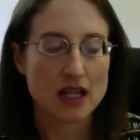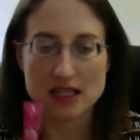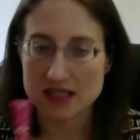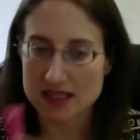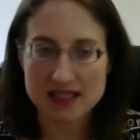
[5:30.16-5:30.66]

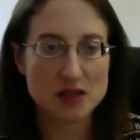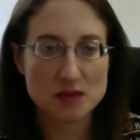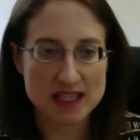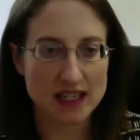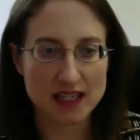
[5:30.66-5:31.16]
this is a lip
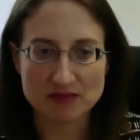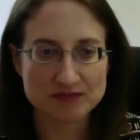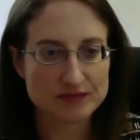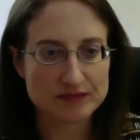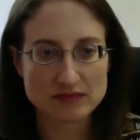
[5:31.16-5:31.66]
stain,
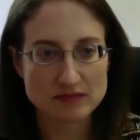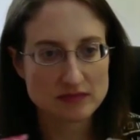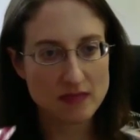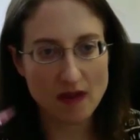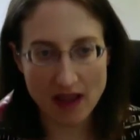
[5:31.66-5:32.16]

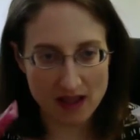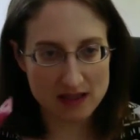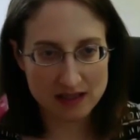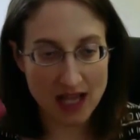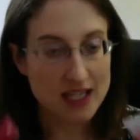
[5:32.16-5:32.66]

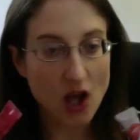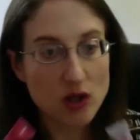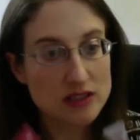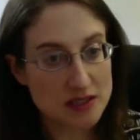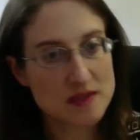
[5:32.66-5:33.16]
and like
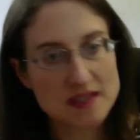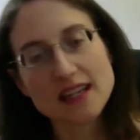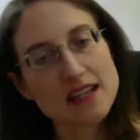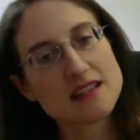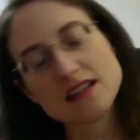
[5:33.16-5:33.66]
all lip
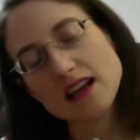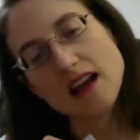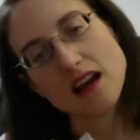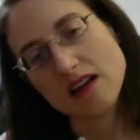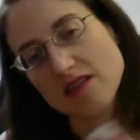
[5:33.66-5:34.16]
stains I
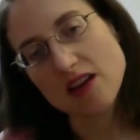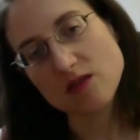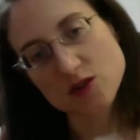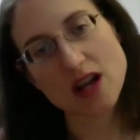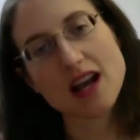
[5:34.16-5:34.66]
have
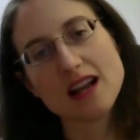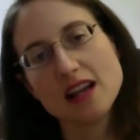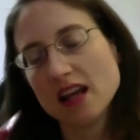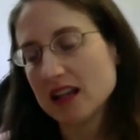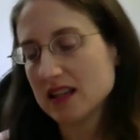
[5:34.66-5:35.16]
ever tried,
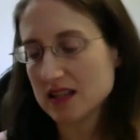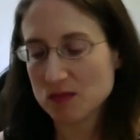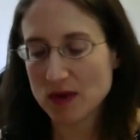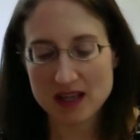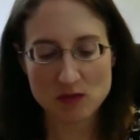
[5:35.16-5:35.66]

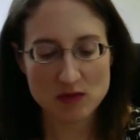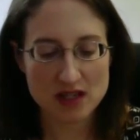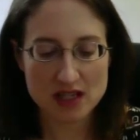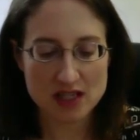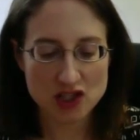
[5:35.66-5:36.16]
despite what
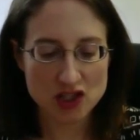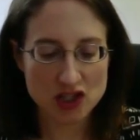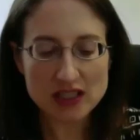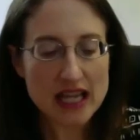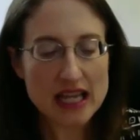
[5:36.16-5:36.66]
it
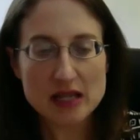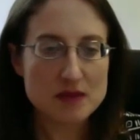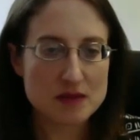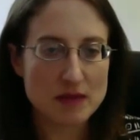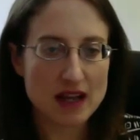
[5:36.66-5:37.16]

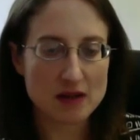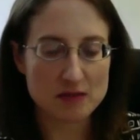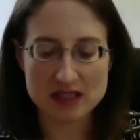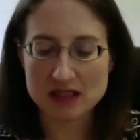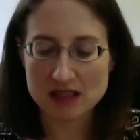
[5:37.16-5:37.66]
claims about,
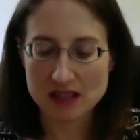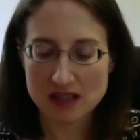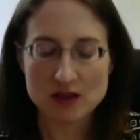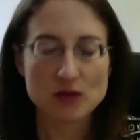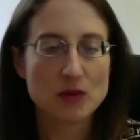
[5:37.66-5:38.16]

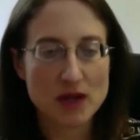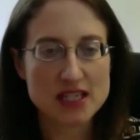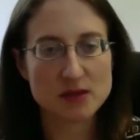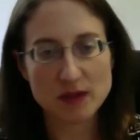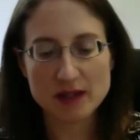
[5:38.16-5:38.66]
the
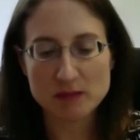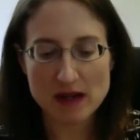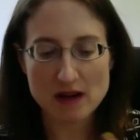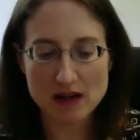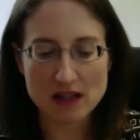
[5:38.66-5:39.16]
Romantic
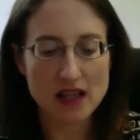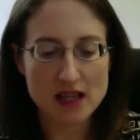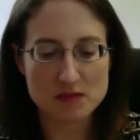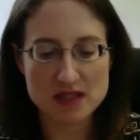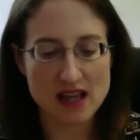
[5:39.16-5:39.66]
Bear
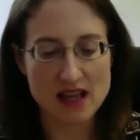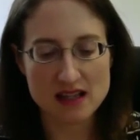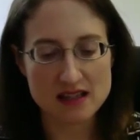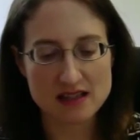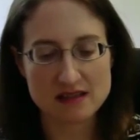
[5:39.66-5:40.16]
claims it
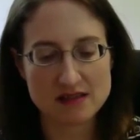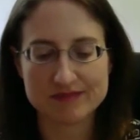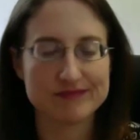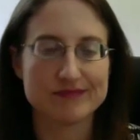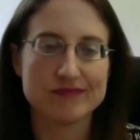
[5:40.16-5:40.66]
has
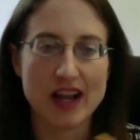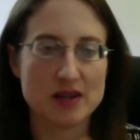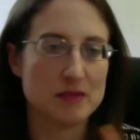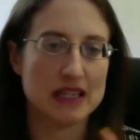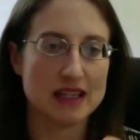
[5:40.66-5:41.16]

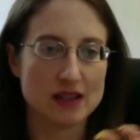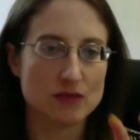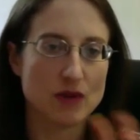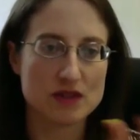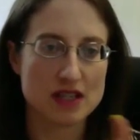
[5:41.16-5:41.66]
vitamin E and
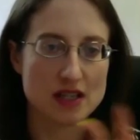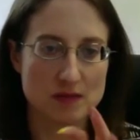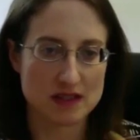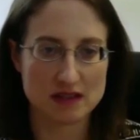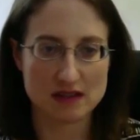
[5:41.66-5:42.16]
rose
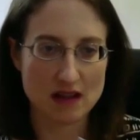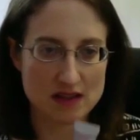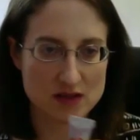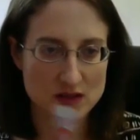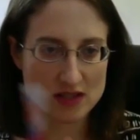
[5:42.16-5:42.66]
hips and all
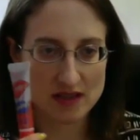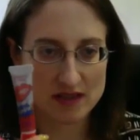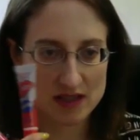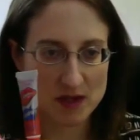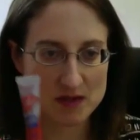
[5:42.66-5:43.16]
this sort of stuff
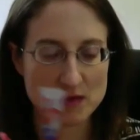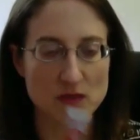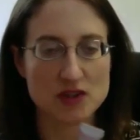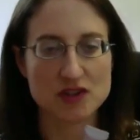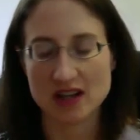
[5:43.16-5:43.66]
that's supposed to be
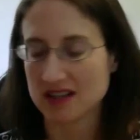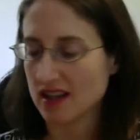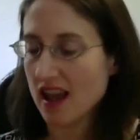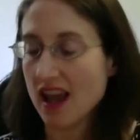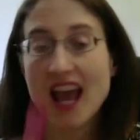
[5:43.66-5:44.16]

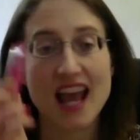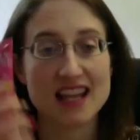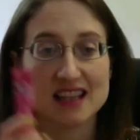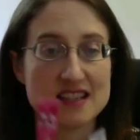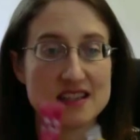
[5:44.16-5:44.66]
moisturizing,
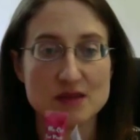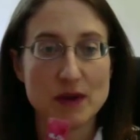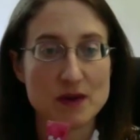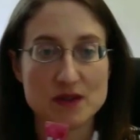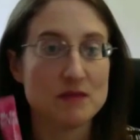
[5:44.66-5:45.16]
and this
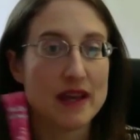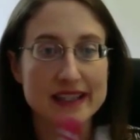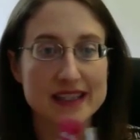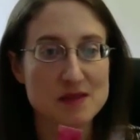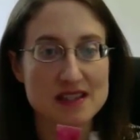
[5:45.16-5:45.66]
Berrisom may
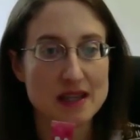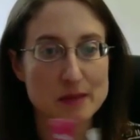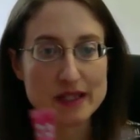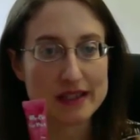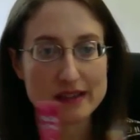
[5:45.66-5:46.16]
claim the same
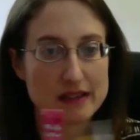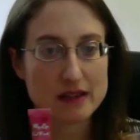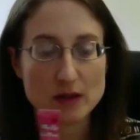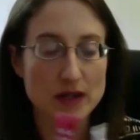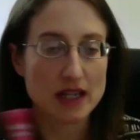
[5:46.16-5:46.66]
thing in
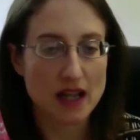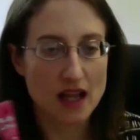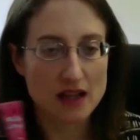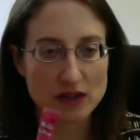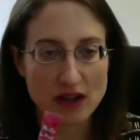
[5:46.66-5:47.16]
Korean,
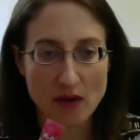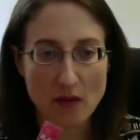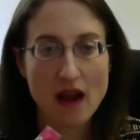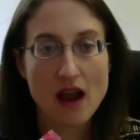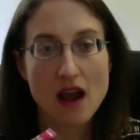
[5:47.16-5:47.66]
I don't know.
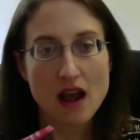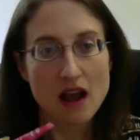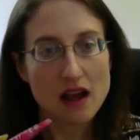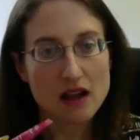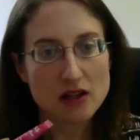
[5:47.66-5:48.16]

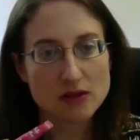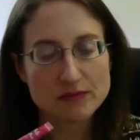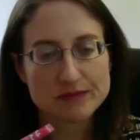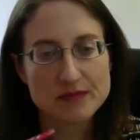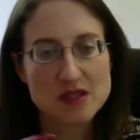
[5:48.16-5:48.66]

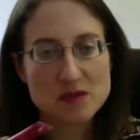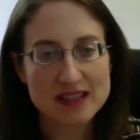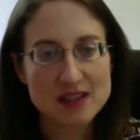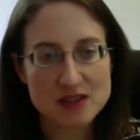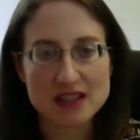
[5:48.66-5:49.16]

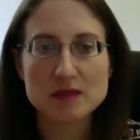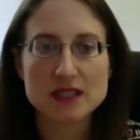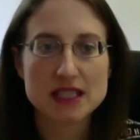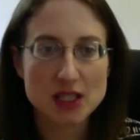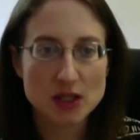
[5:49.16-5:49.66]
Despite those
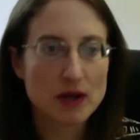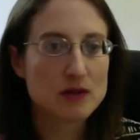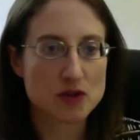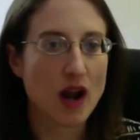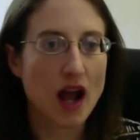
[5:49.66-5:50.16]
claims, they're
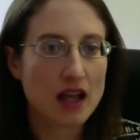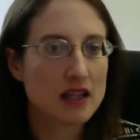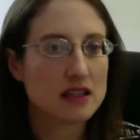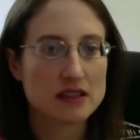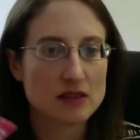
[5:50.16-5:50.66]
both dry.
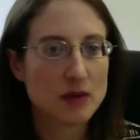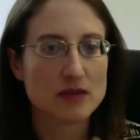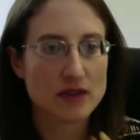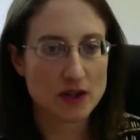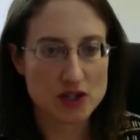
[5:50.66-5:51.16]
They're
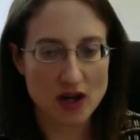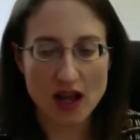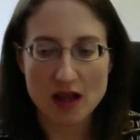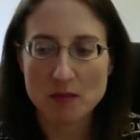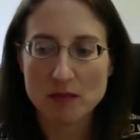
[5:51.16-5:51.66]
both very
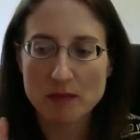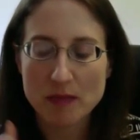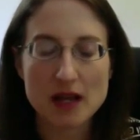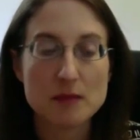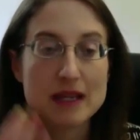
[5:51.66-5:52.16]
dry,
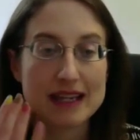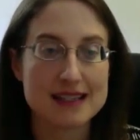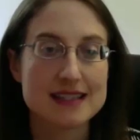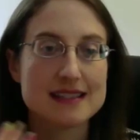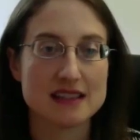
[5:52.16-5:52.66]
but
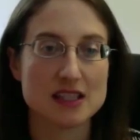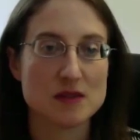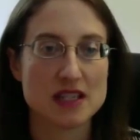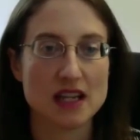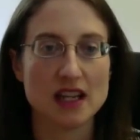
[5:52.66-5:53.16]
because it's a lip
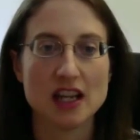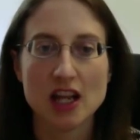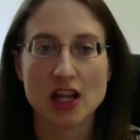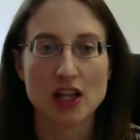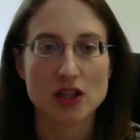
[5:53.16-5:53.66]
stain,
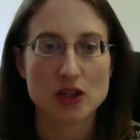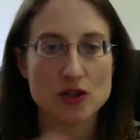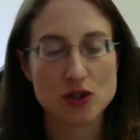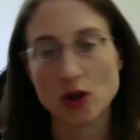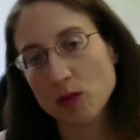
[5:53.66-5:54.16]

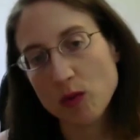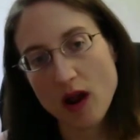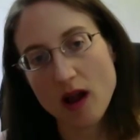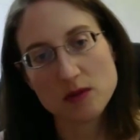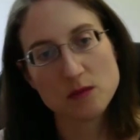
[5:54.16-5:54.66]
there's no
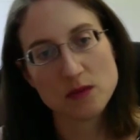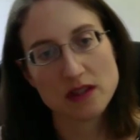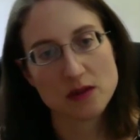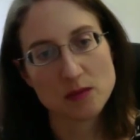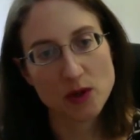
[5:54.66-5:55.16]
problem
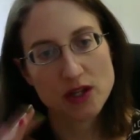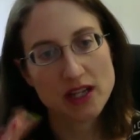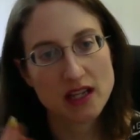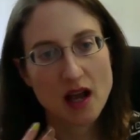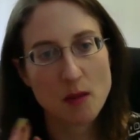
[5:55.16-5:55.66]
with
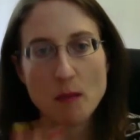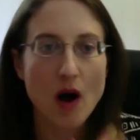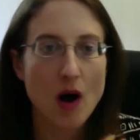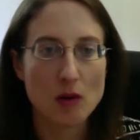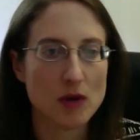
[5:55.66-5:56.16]
putting a
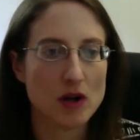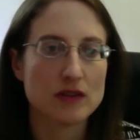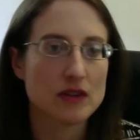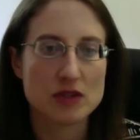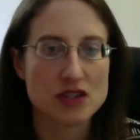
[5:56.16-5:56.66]
balm
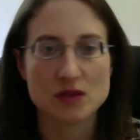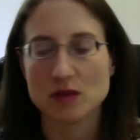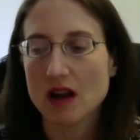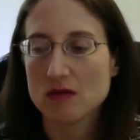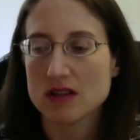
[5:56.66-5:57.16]
over it, which is
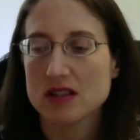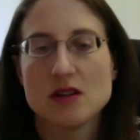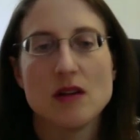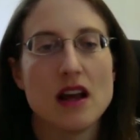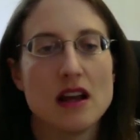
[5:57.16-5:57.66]
what I always
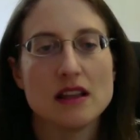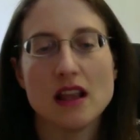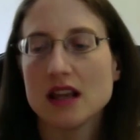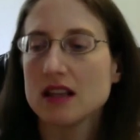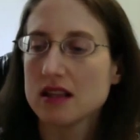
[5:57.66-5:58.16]
do. I
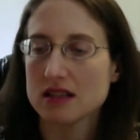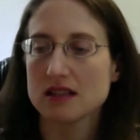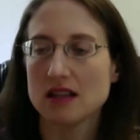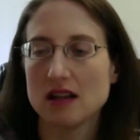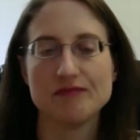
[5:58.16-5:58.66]
like this